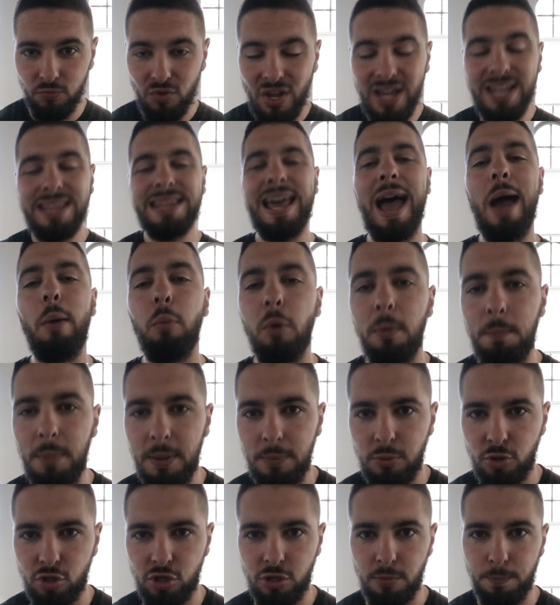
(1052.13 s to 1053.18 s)
and that would be
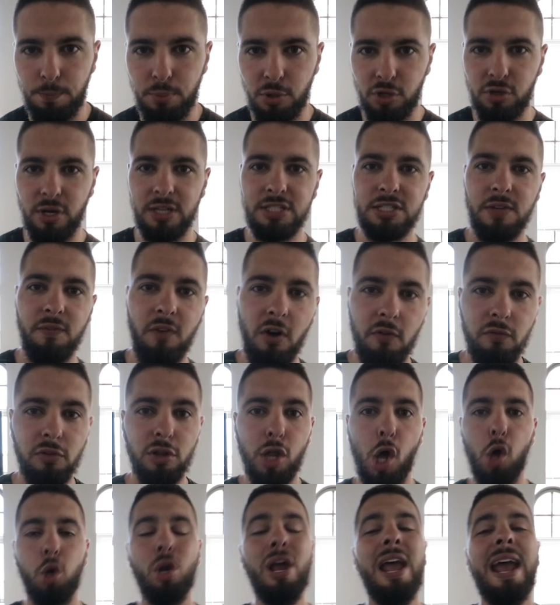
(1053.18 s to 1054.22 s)
progressive
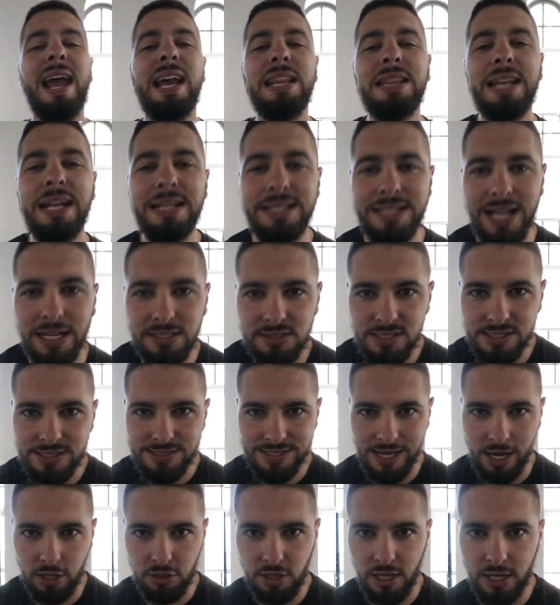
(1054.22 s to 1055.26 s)
overload. And that doesn't
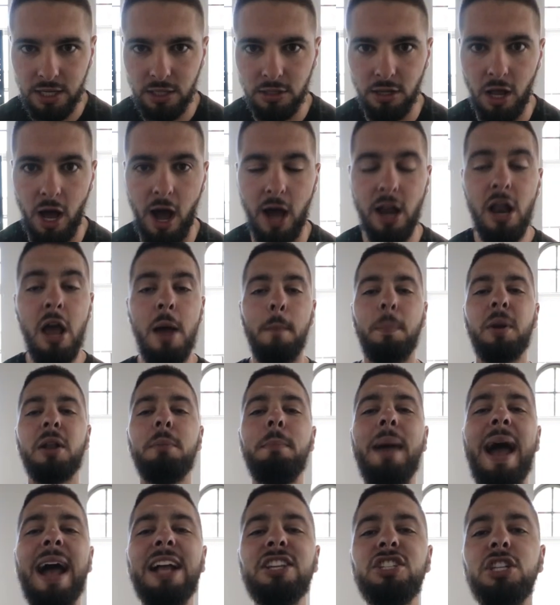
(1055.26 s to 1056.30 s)
sound like a lot, but
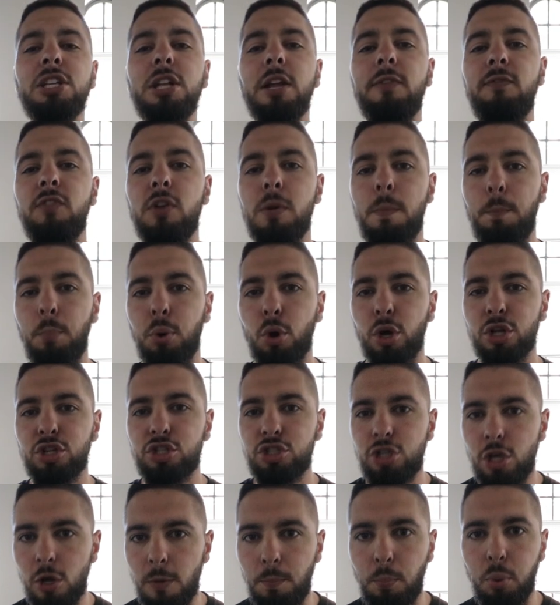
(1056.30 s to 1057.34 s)
imagine if you put
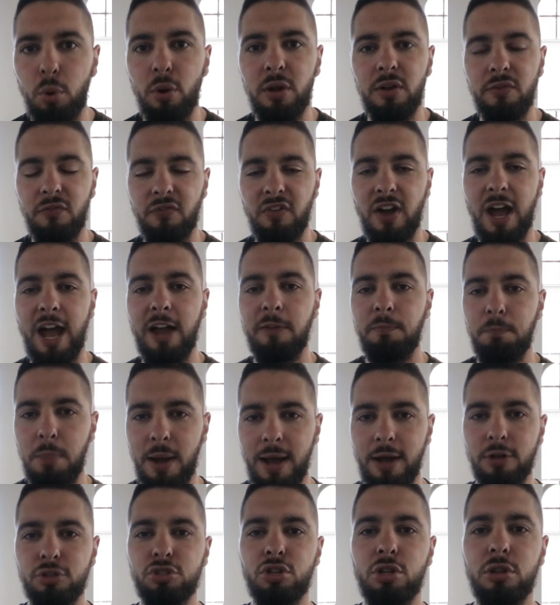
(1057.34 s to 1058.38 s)
2.5
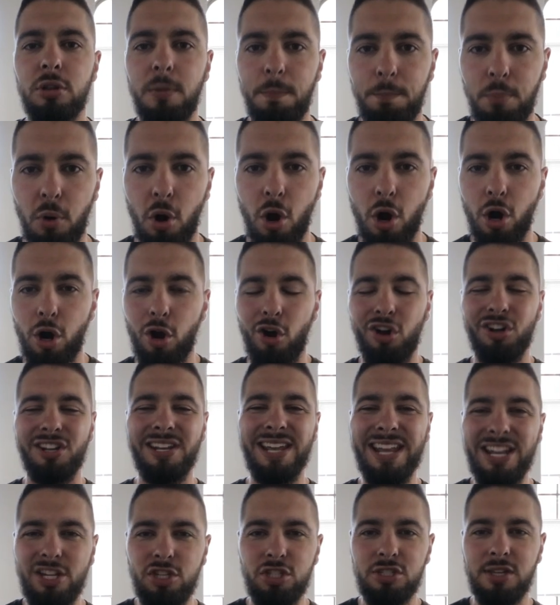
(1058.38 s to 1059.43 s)
pounds on the bar on
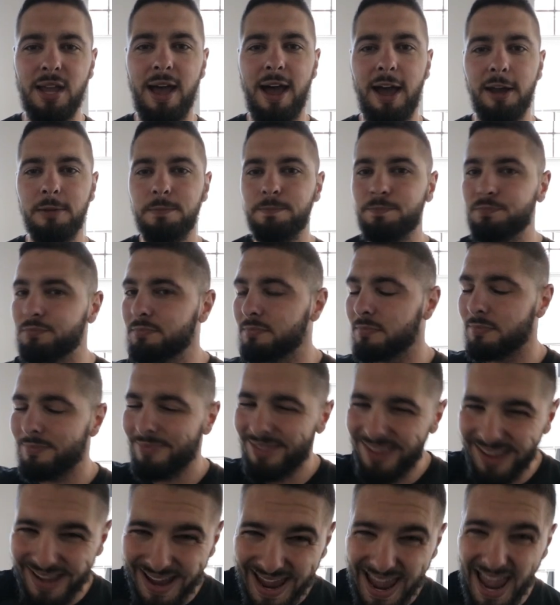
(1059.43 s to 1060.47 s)
each side
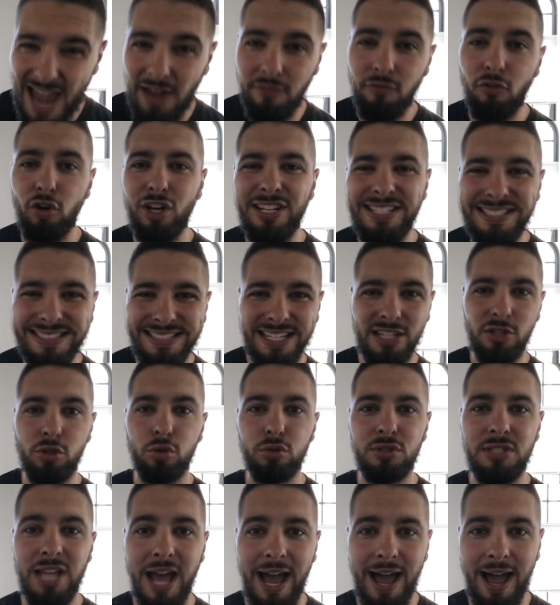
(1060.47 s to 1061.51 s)
every single
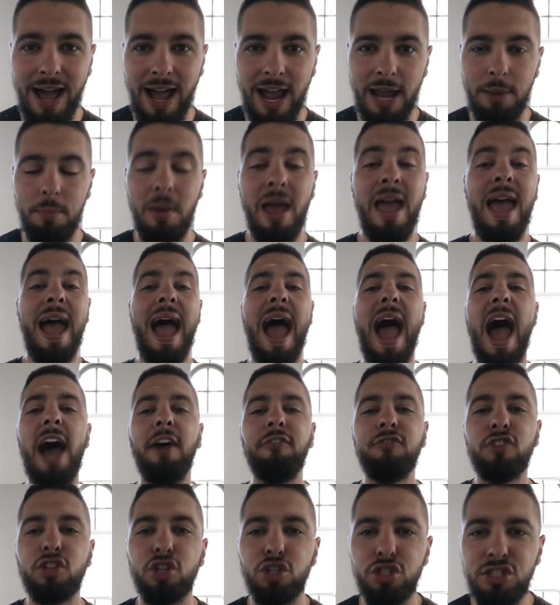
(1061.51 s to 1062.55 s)
time
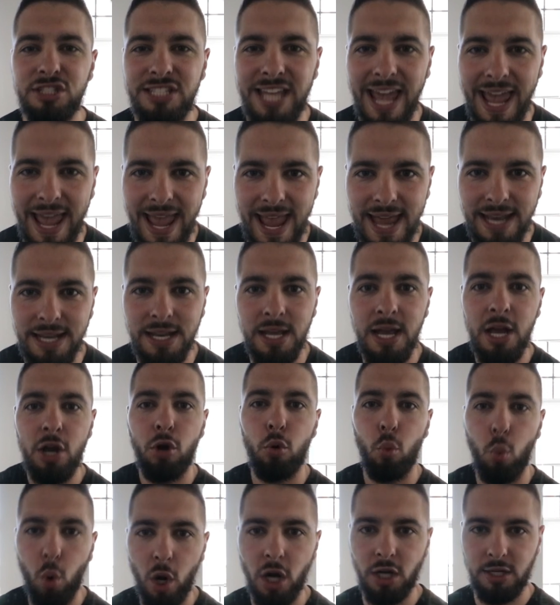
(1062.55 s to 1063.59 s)
after 10
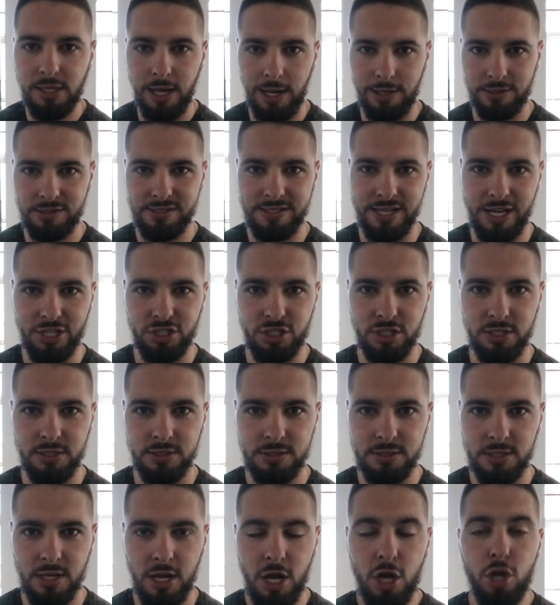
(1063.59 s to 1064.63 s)
workout
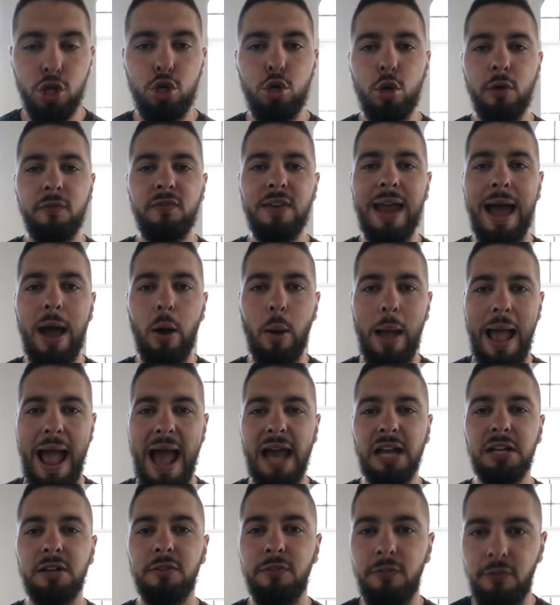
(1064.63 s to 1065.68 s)
sessions. You have now
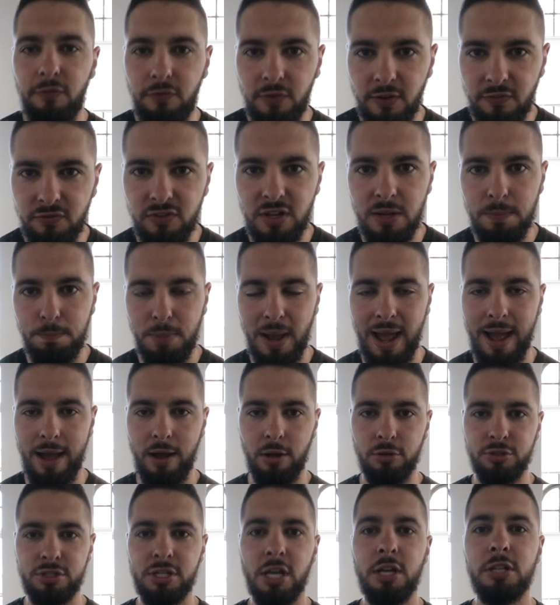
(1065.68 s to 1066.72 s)
added 50
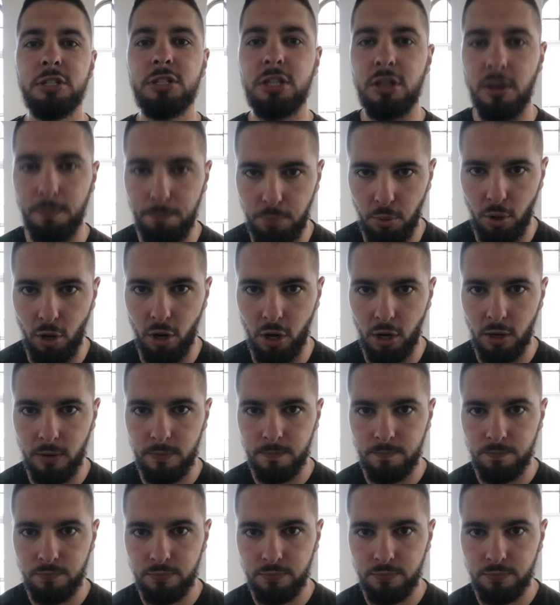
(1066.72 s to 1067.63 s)
pounds to the bar.